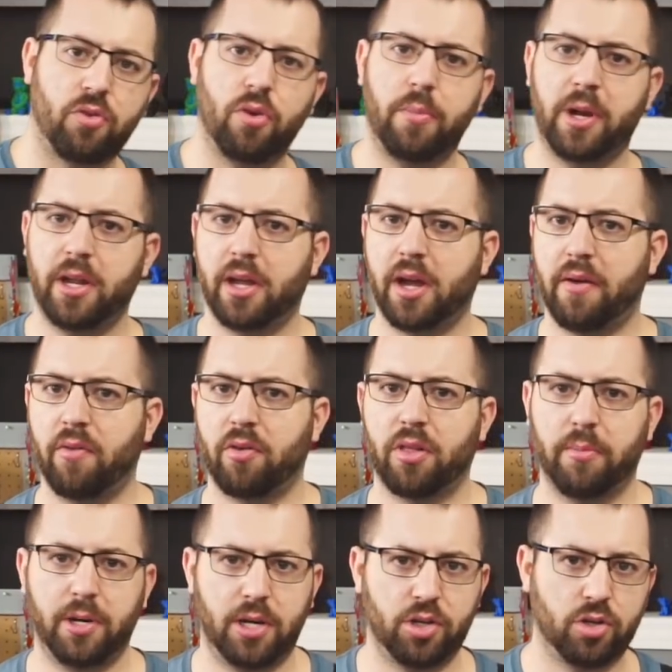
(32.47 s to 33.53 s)
stream, I did cover
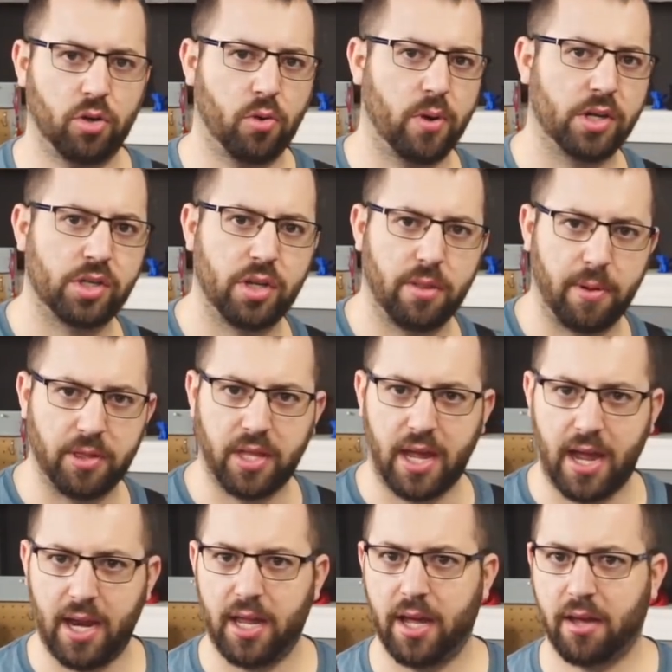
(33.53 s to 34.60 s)
some additional questions about the
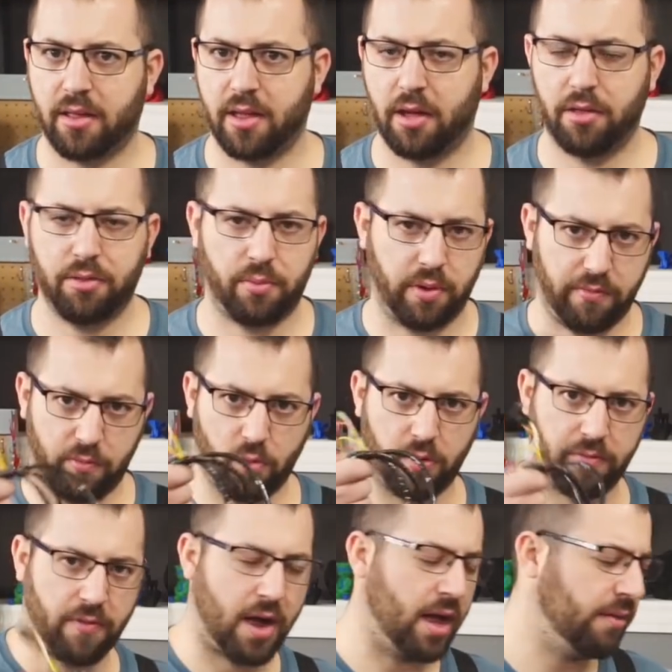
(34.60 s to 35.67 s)
ADXL
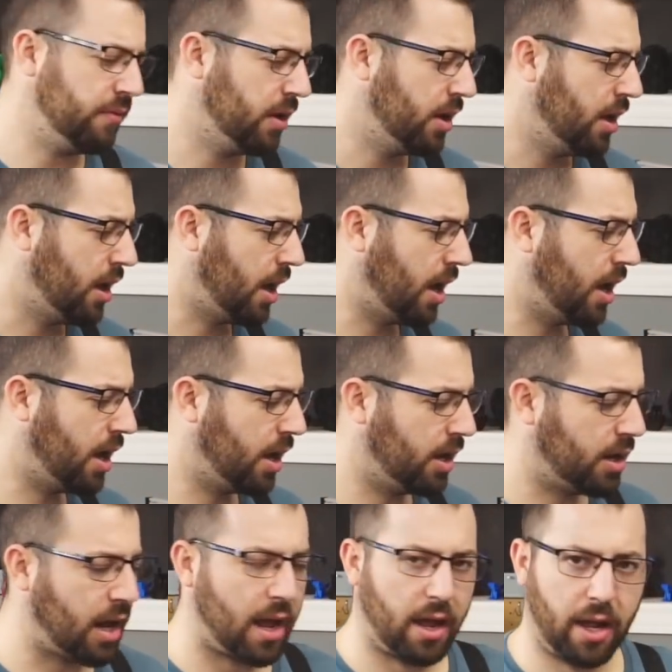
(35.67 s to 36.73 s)
345
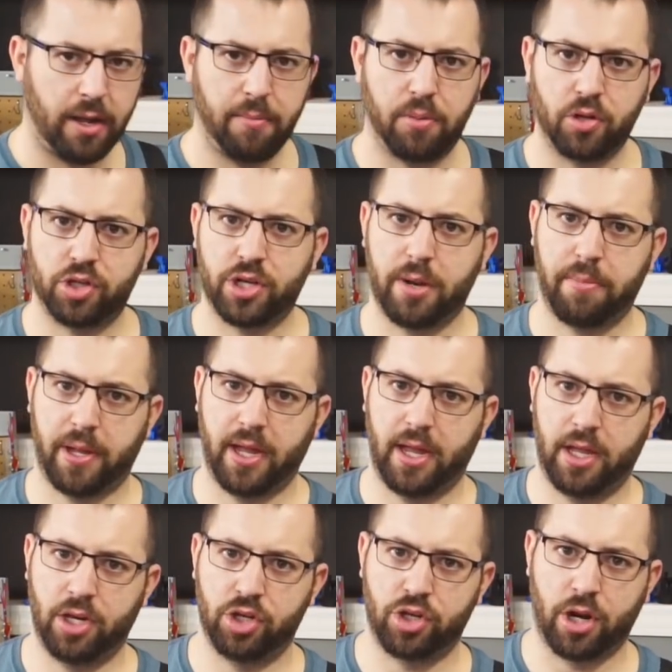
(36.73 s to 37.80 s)
and input shaping
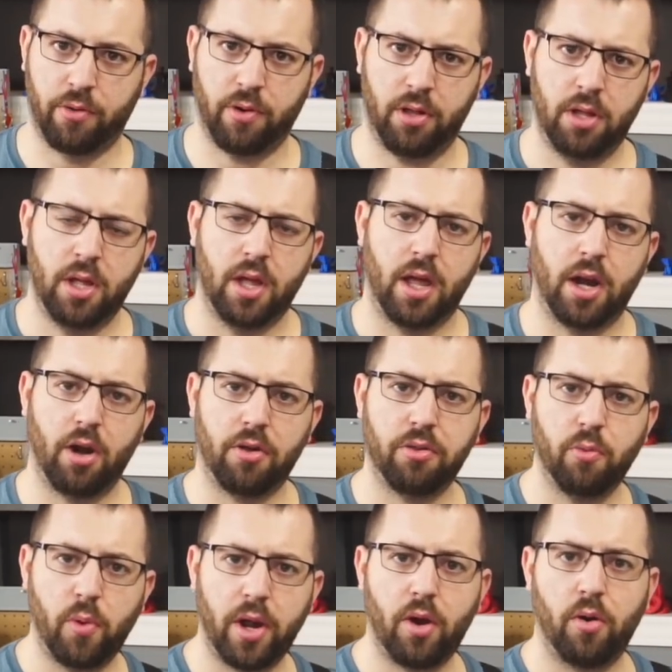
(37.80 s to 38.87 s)
in general. And I also
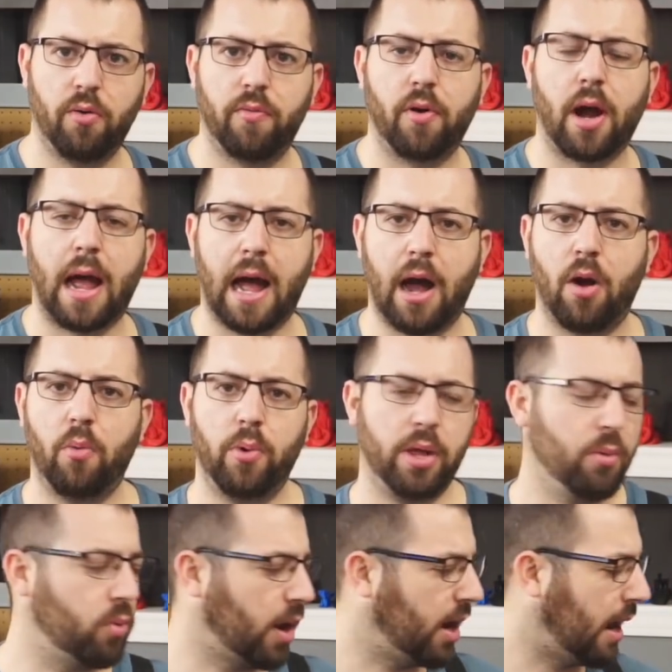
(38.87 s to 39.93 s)
went over how
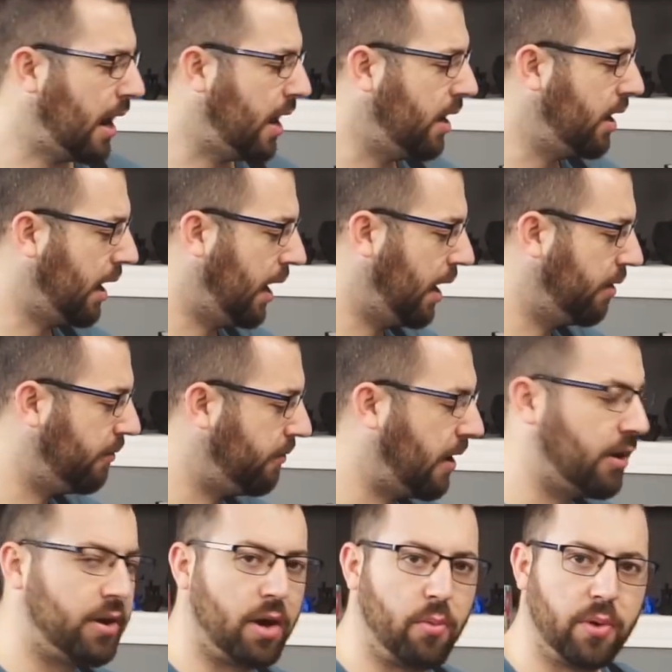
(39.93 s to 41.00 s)
we went ahead and
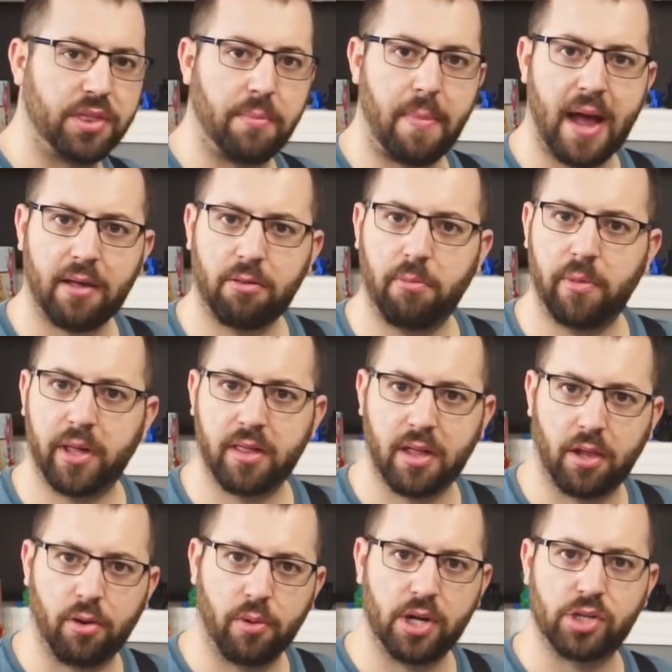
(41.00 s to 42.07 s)
found out what the maximum
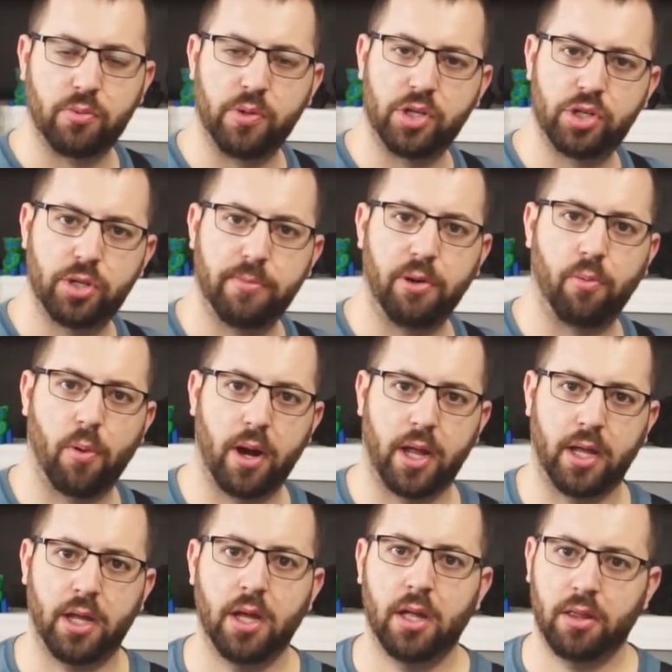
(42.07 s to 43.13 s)
acceleration we should be
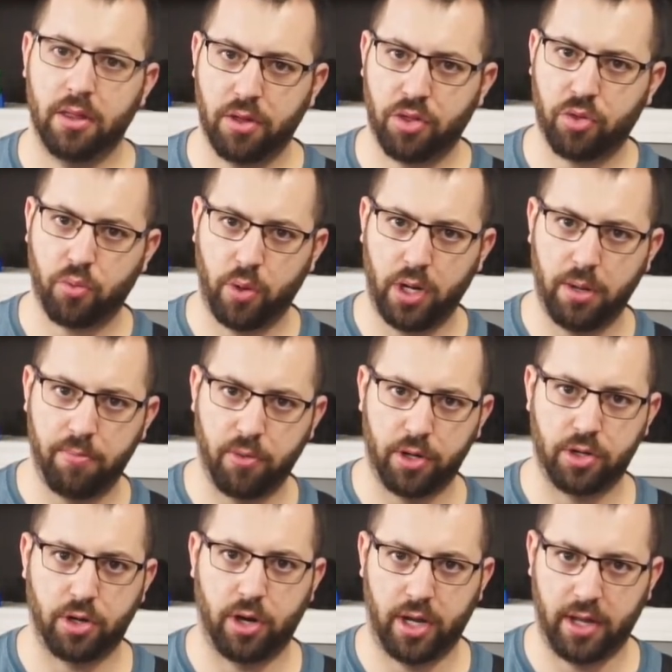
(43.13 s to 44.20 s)
running this 3D
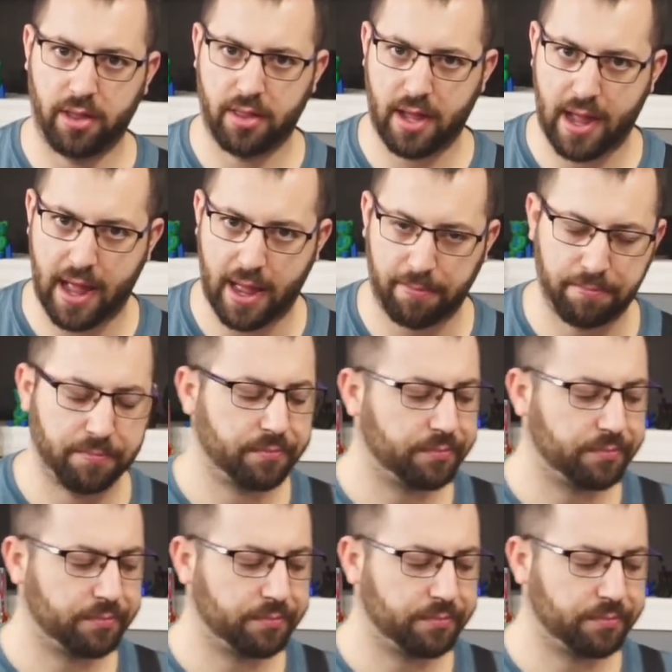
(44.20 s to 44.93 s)
printer is at.